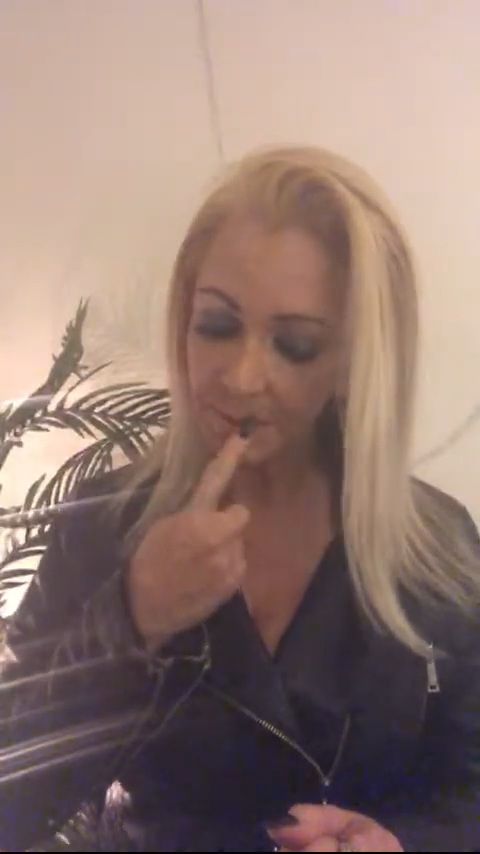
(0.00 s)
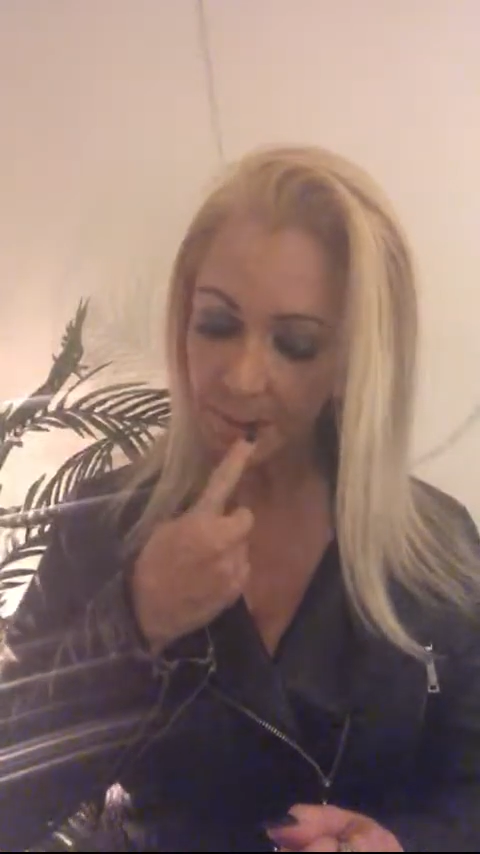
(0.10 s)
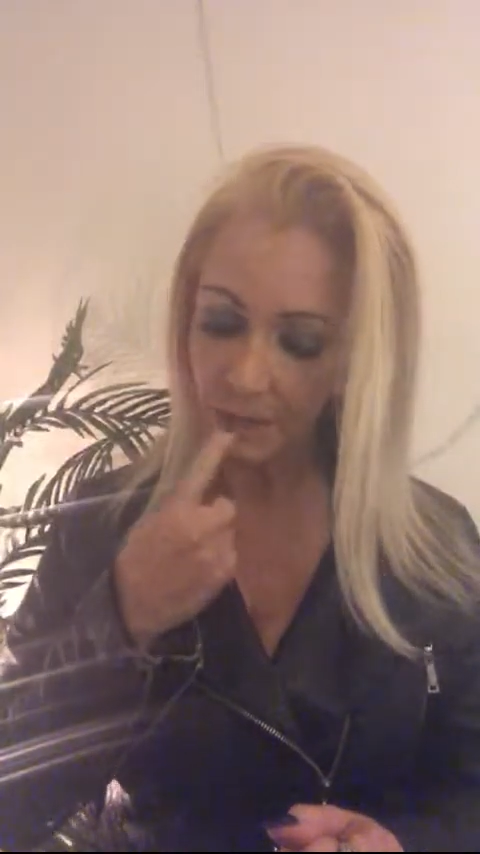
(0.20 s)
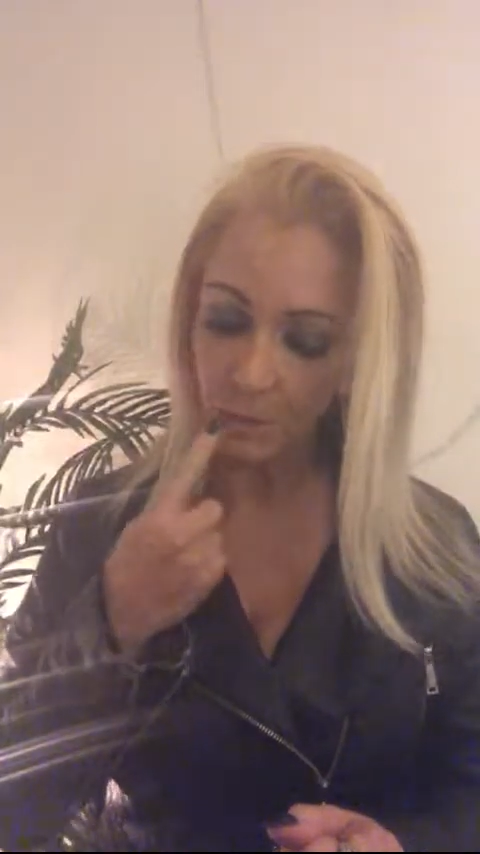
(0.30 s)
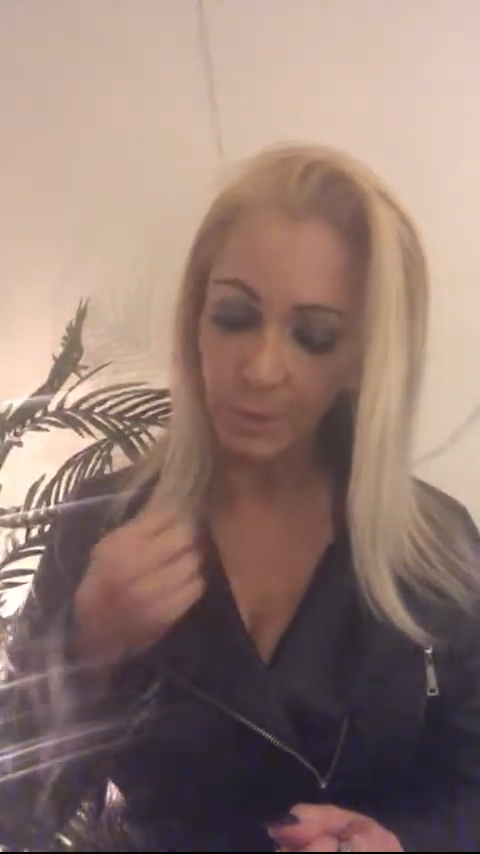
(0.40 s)

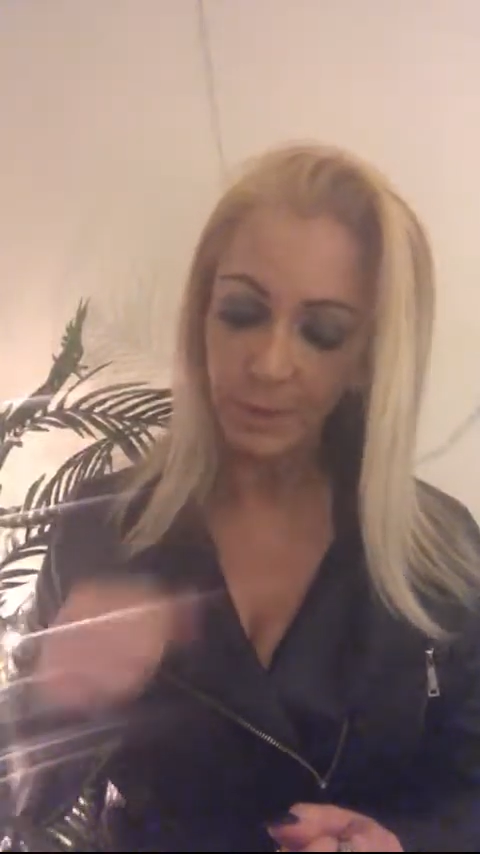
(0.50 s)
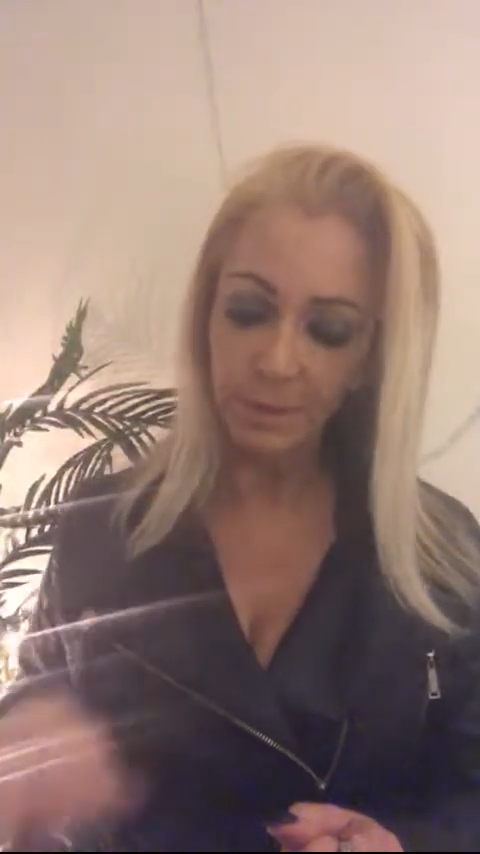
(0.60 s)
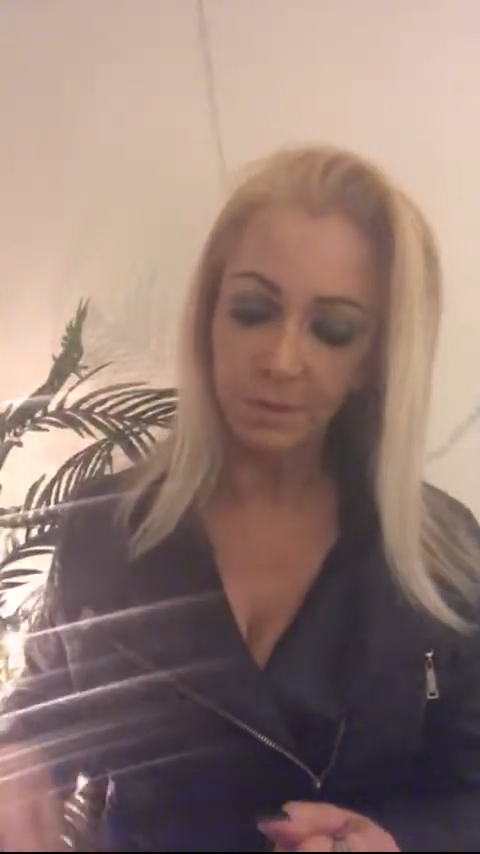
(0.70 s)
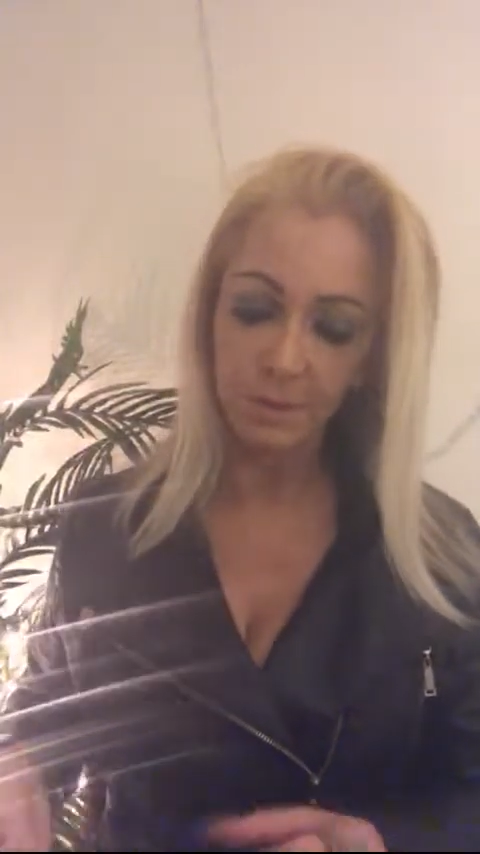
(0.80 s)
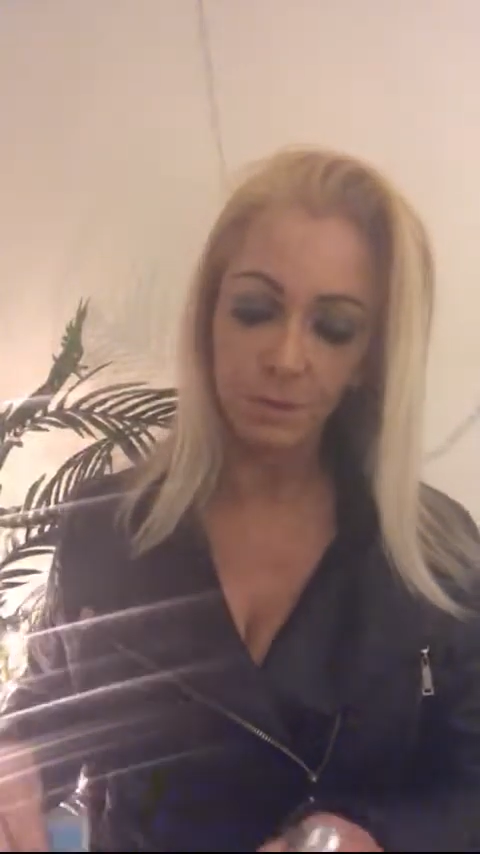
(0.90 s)
that you went
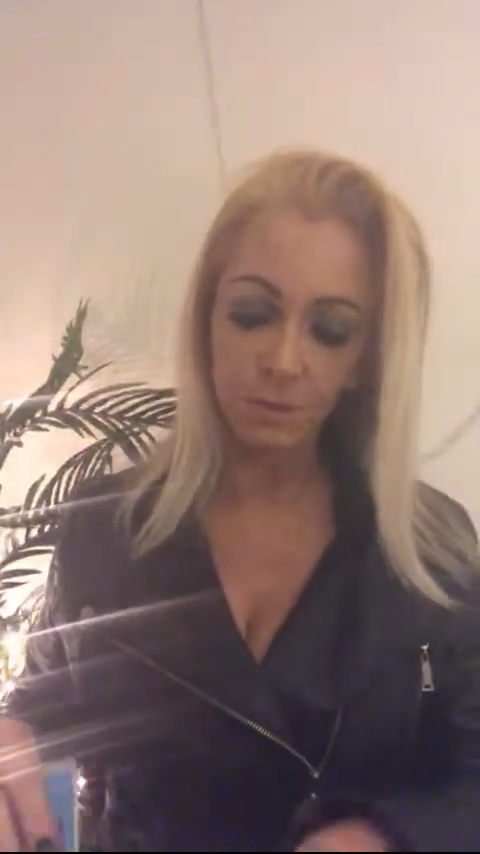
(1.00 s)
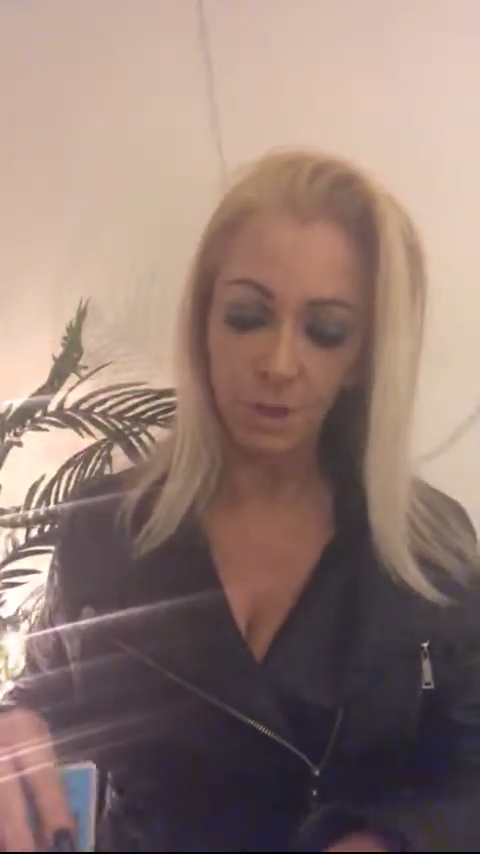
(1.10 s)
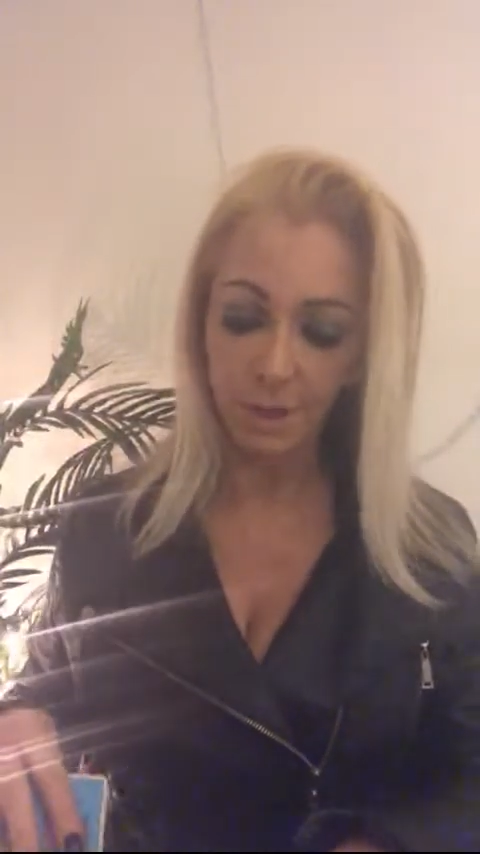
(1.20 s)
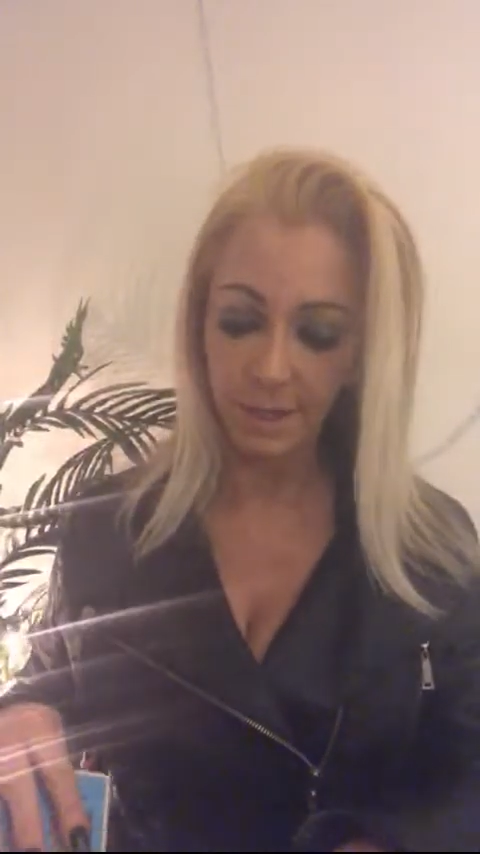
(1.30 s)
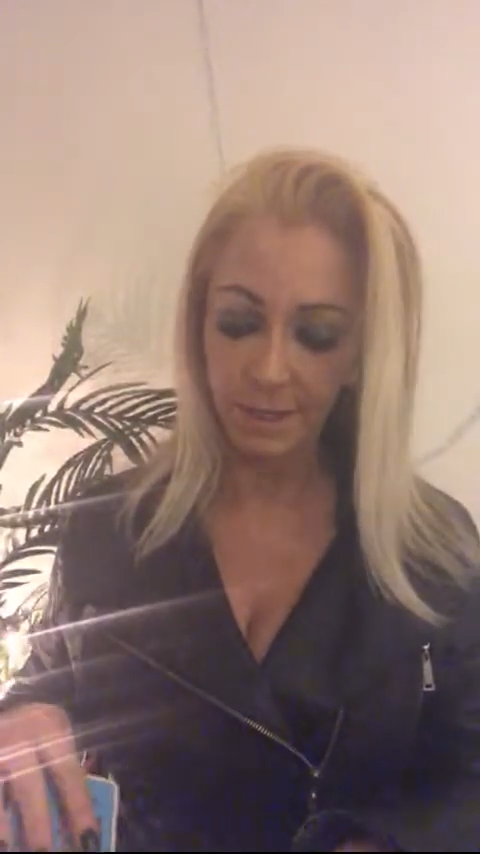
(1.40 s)
out and
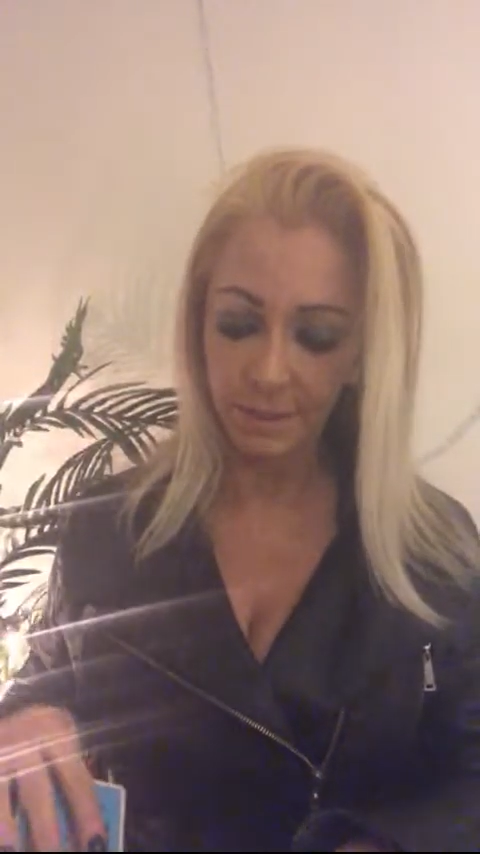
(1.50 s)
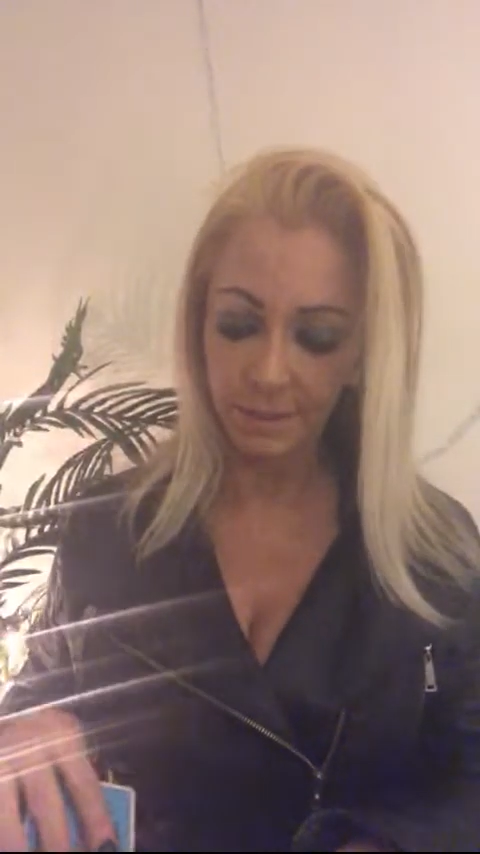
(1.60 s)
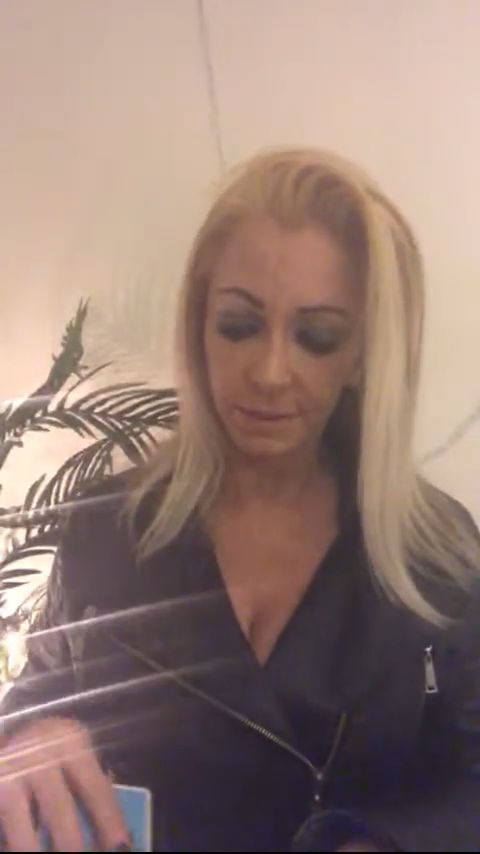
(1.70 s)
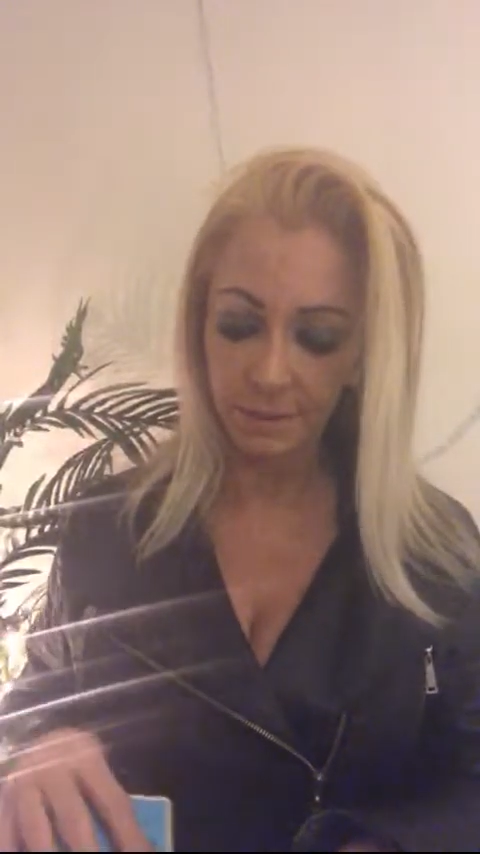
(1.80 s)
tried.